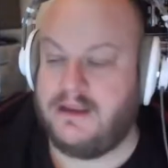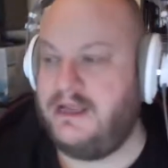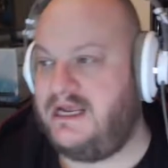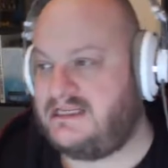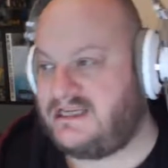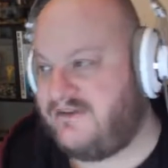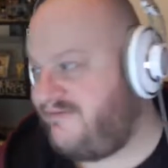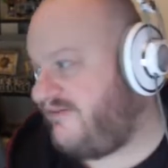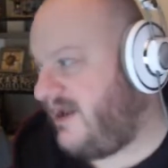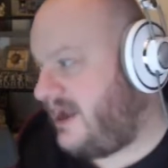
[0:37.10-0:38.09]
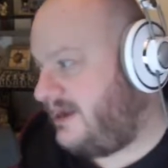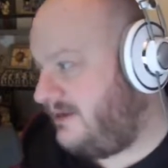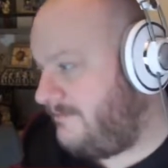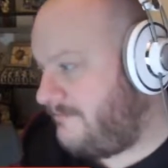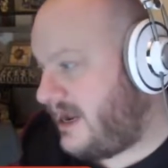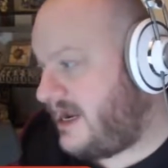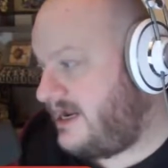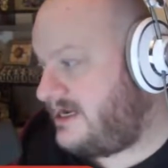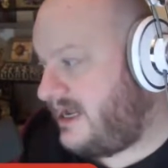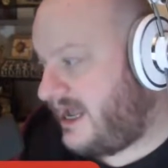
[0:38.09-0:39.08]
is a fan
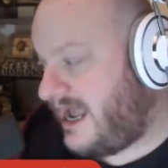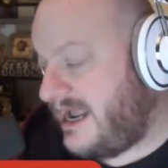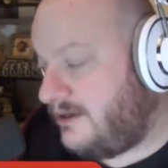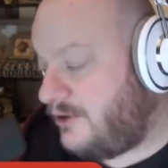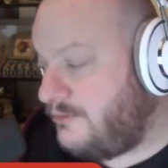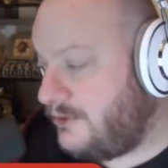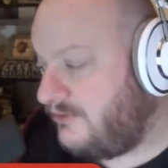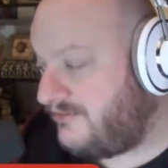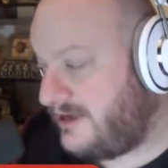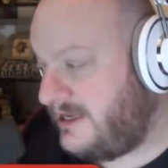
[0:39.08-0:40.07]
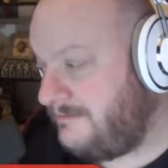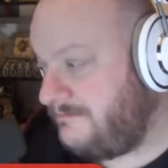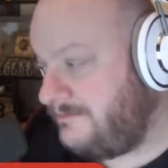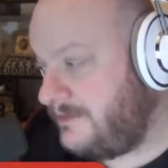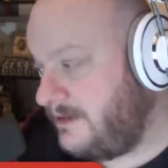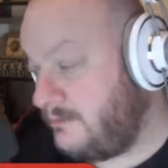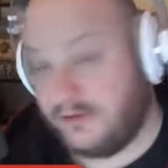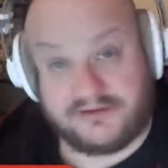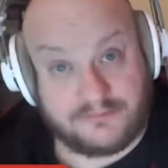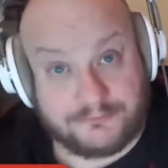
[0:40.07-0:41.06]
made Halo movie with
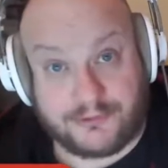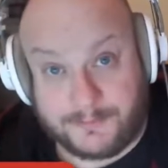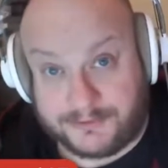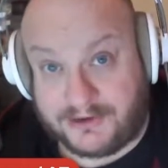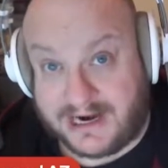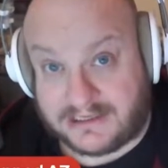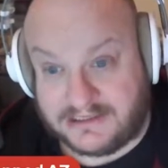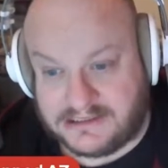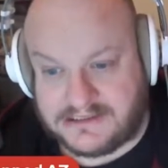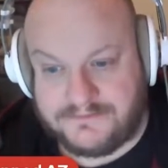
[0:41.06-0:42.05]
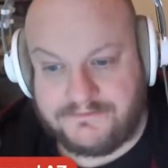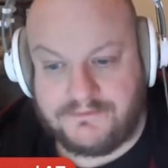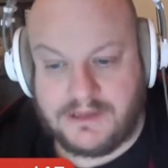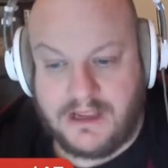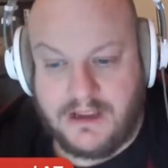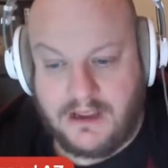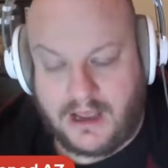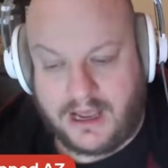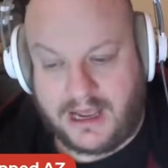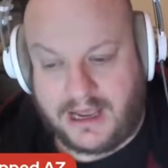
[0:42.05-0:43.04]
some proper actors.
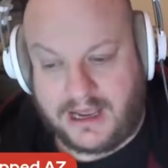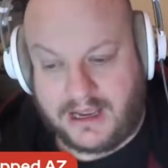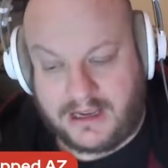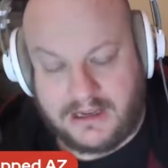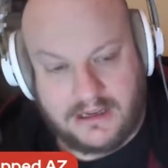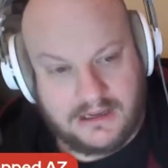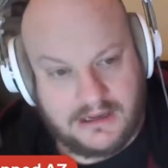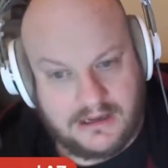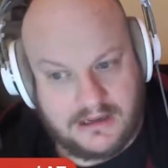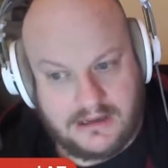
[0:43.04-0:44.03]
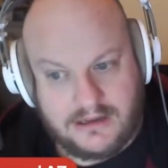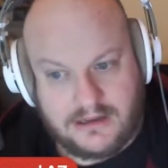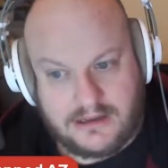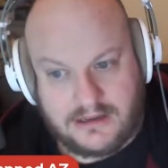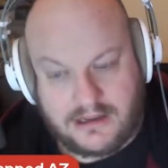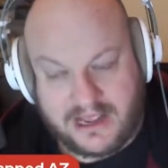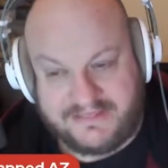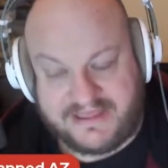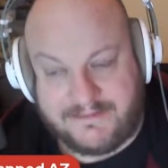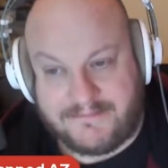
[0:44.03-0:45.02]
Uh, and
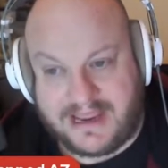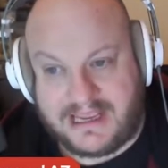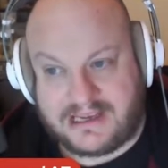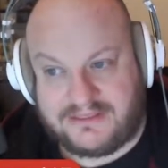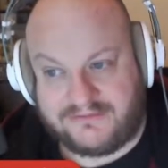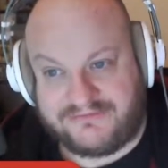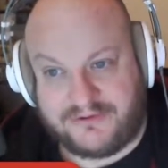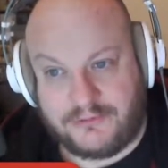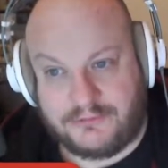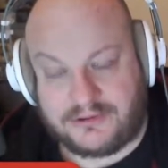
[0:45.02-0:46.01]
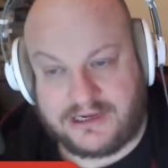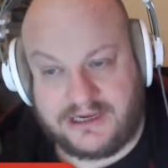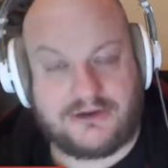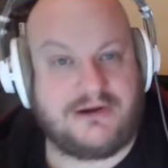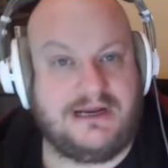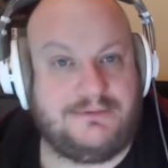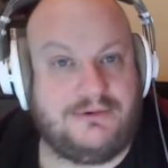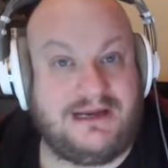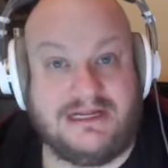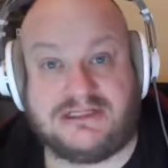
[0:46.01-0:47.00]
they make the film look incredible.
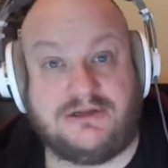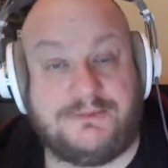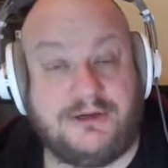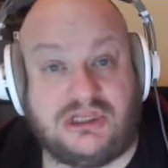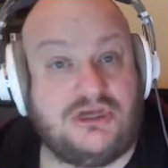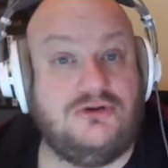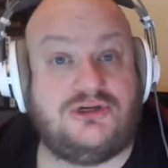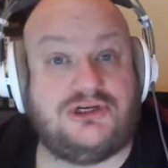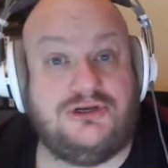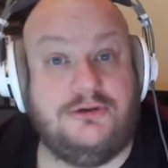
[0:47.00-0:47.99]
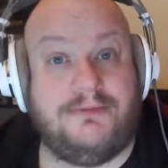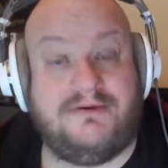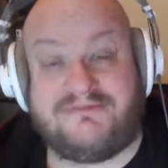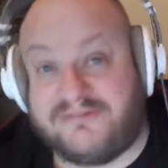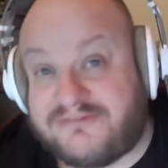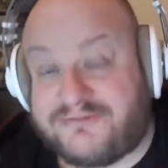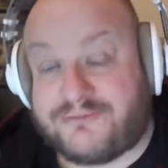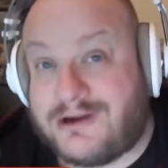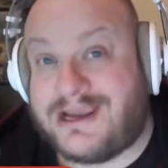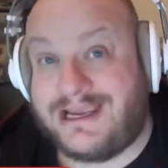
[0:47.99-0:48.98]
And it's up on YouTube for
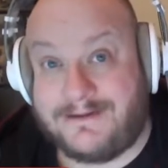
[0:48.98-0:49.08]
free.